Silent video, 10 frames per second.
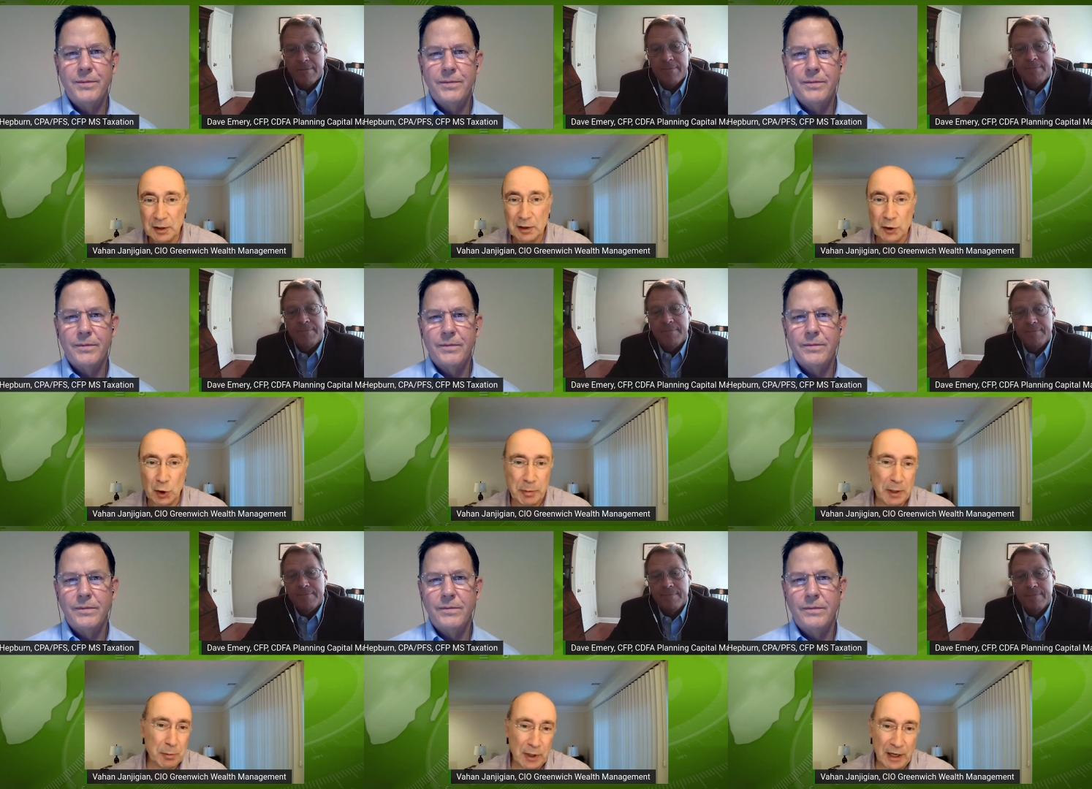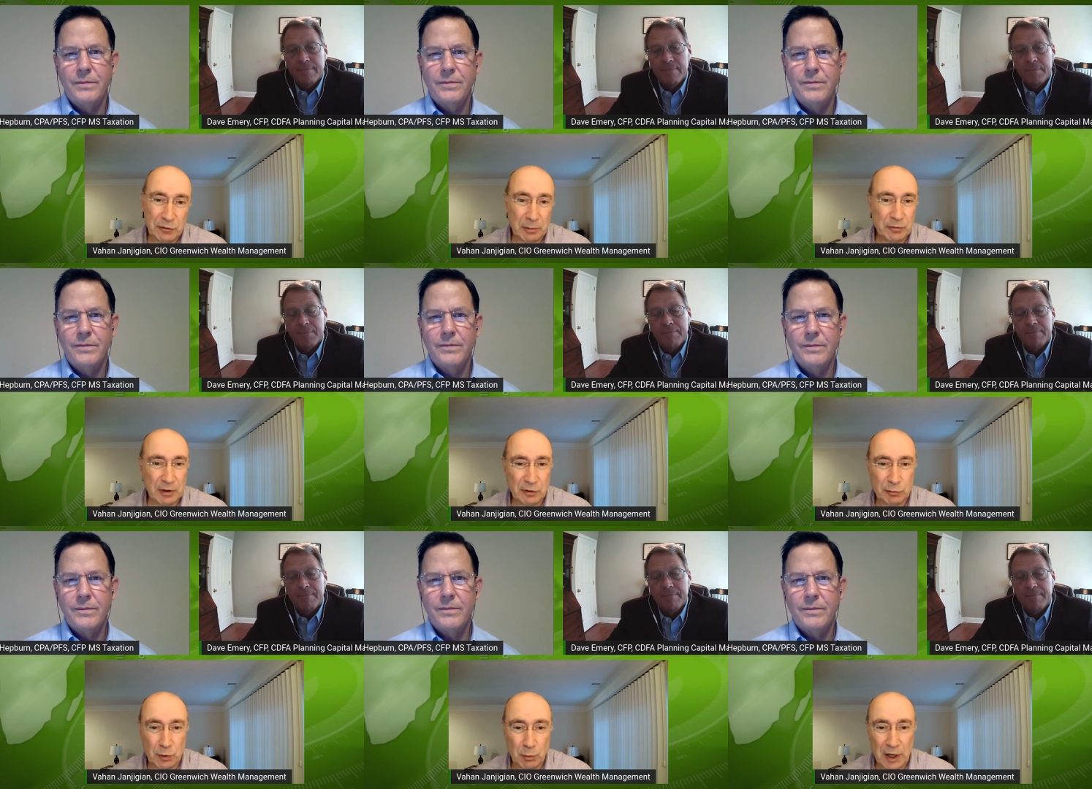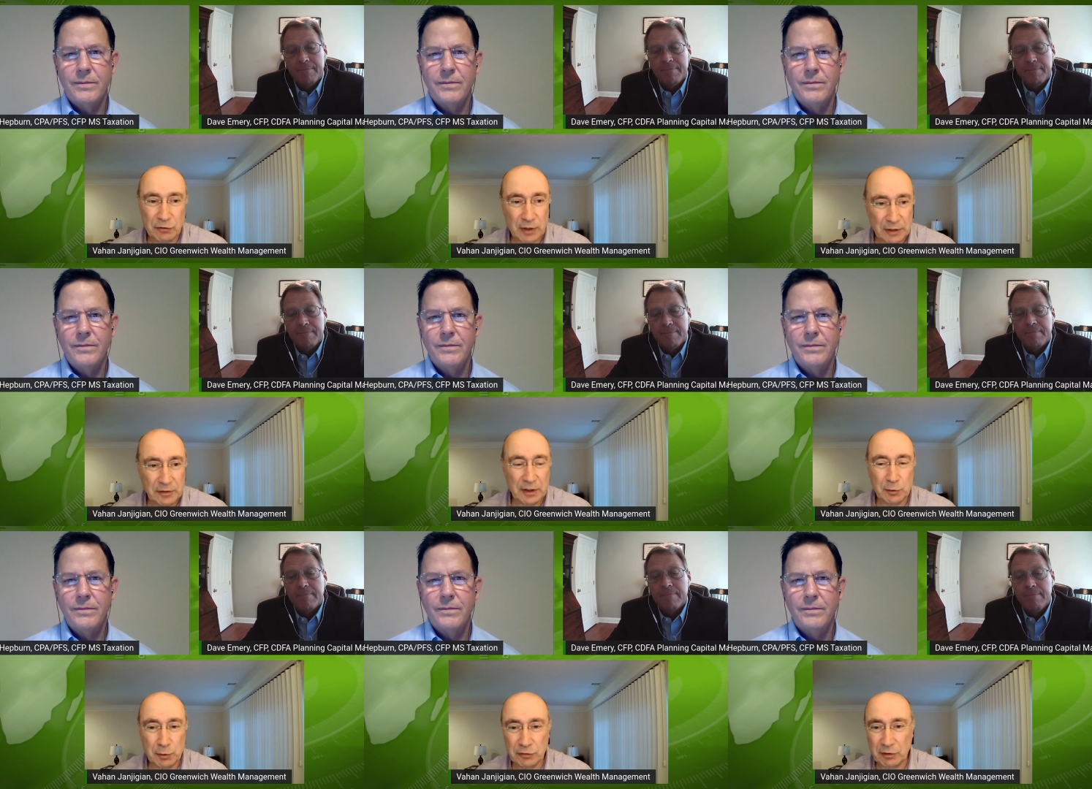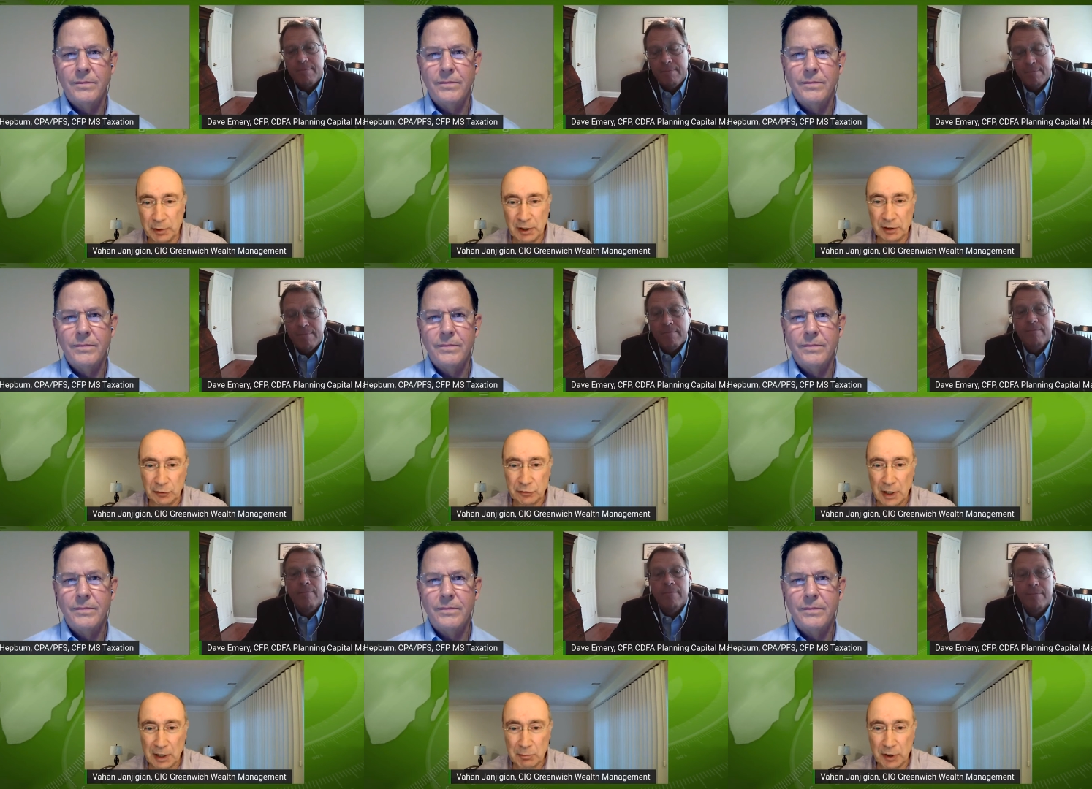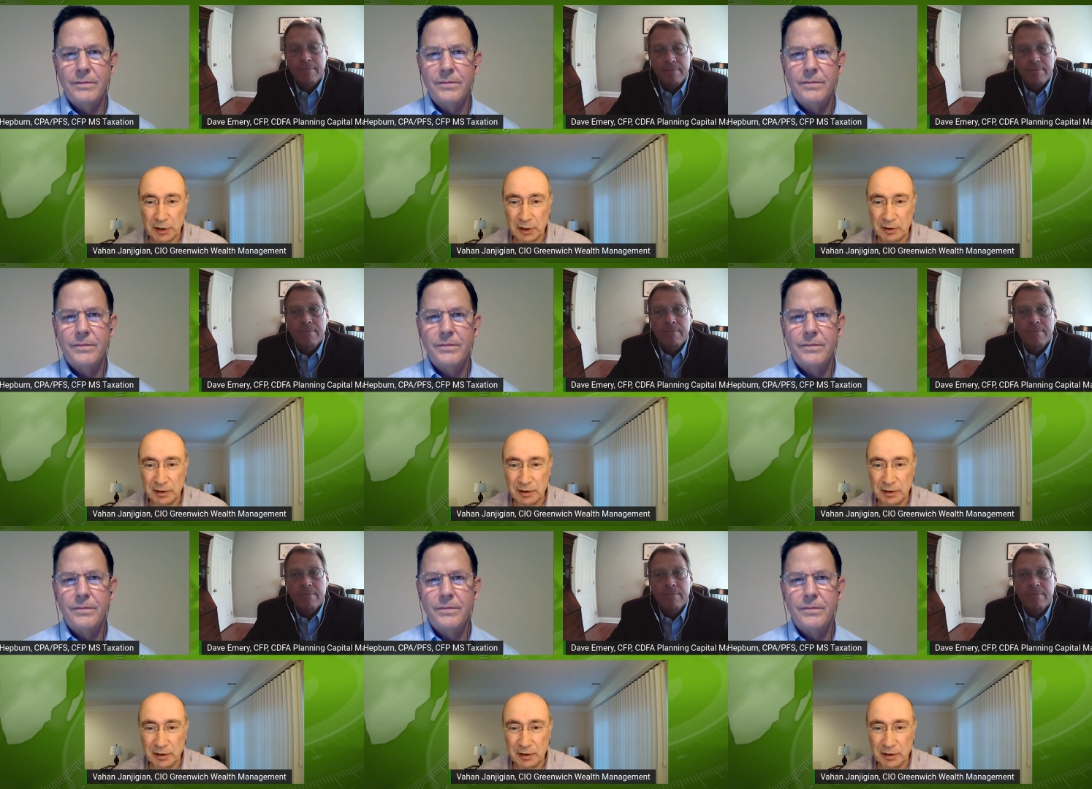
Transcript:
Speaker 1: you know, people ask themselves, well, why should I take the risk of being in the stock market?